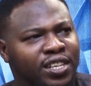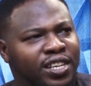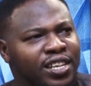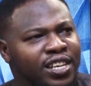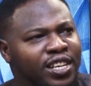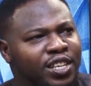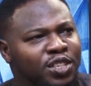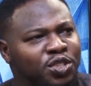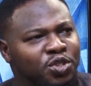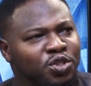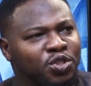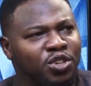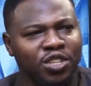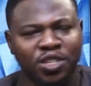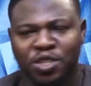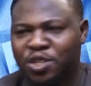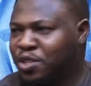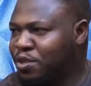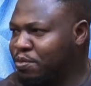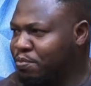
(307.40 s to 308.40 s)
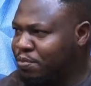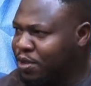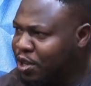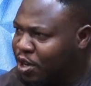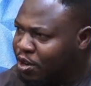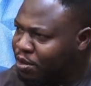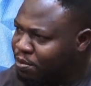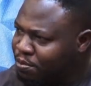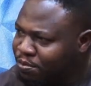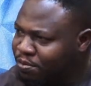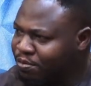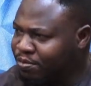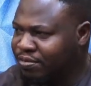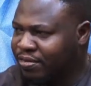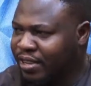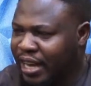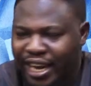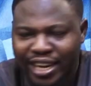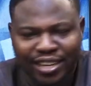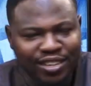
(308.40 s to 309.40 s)
you just become
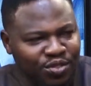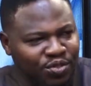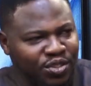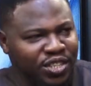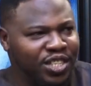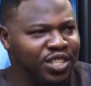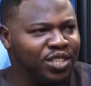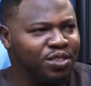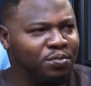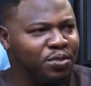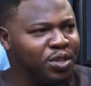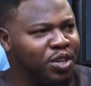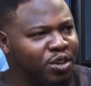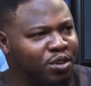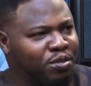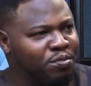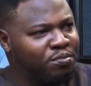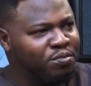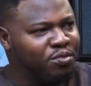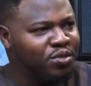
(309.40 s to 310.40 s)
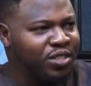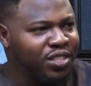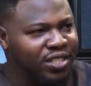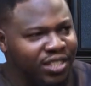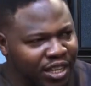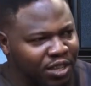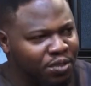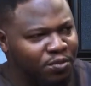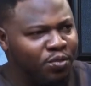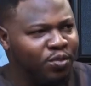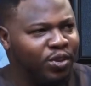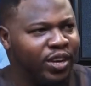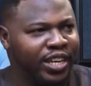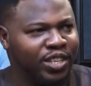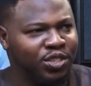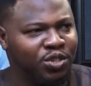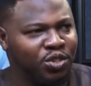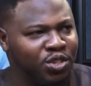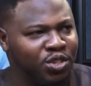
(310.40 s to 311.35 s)
angry, you become resentful, and you